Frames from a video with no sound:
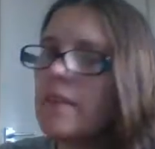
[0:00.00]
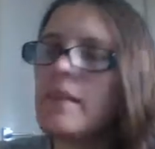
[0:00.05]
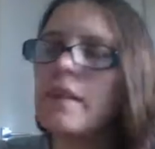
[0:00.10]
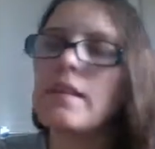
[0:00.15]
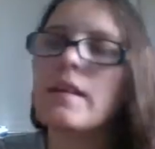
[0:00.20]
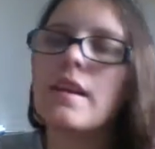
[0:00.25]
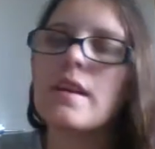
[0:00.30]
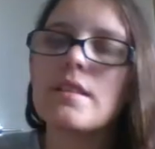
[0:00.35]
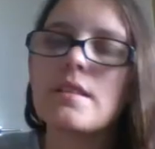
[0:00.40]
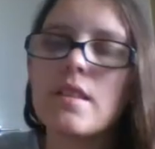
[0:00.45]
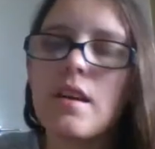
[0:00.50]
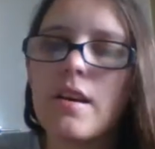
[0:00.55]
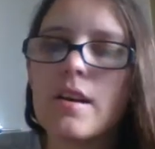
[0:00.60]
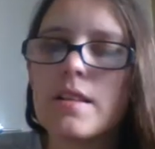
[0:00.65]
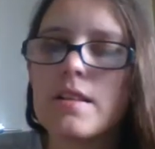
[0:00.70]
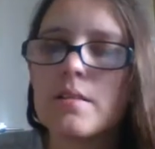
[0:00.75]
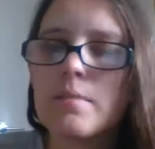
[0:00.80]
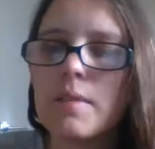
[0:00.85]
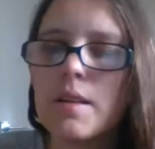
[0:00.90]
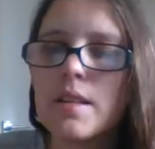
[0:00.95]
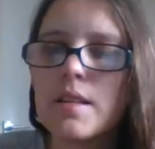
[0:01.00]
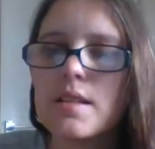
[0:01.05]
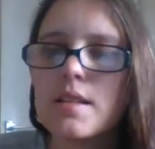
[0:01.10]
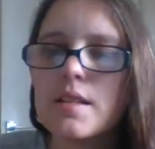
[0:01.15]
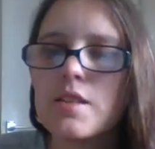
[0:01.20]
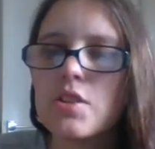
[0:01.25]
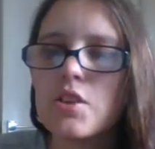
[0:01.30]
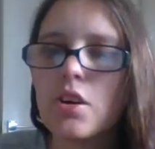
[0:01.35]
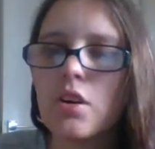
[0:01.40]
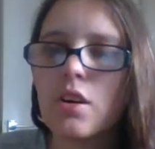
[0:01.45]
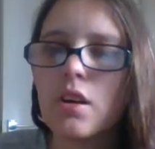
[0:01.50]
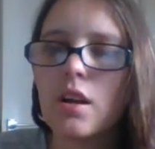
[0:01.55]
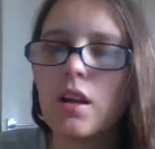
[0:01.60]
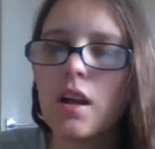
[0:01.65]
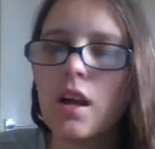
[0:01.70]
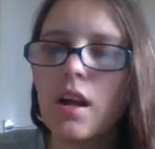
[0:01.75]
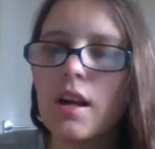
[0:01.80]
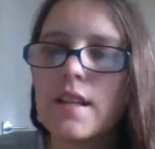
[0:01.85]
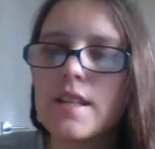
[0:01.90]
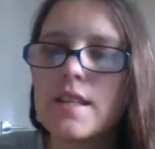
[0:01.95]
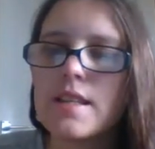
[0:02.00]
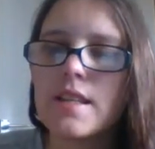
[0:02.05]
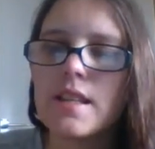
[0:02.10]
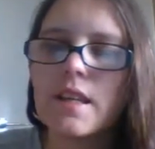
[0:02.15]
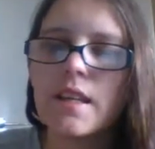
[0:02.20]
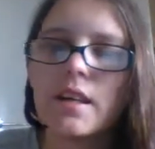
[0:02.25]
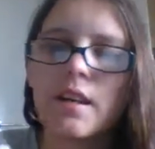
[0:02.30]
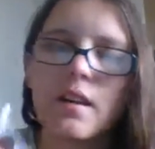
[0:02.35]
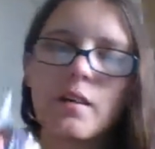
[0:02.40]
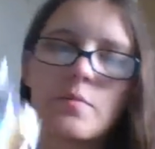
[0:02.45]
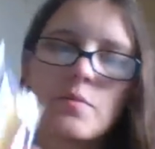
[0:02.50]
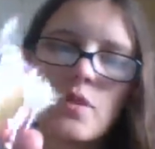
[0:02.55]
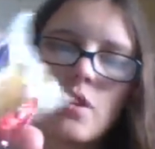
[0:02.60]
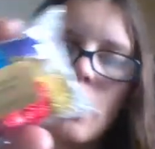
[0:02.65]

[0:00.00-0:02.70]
The next item is chocolate icy cups.